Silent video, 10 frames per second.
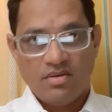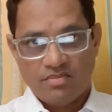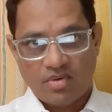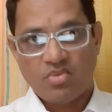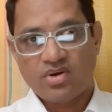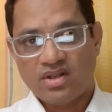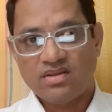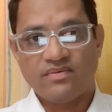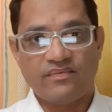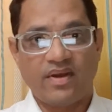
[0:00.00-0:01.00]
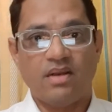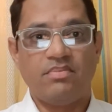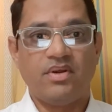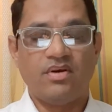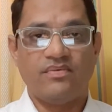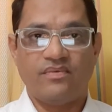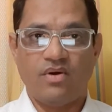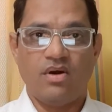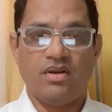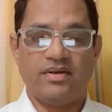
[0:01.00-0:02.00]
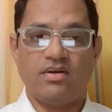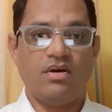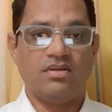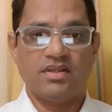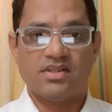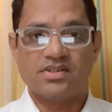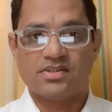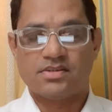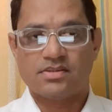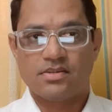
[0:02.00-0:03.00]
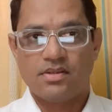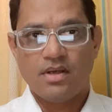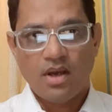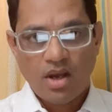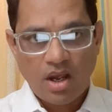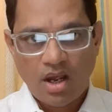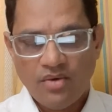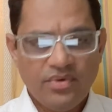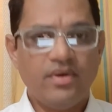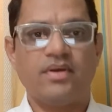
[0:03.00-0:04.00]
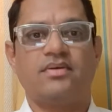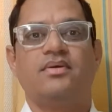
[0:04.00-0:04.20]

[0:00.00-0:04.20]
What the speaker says: promoting the well-being of all at all the ages. However,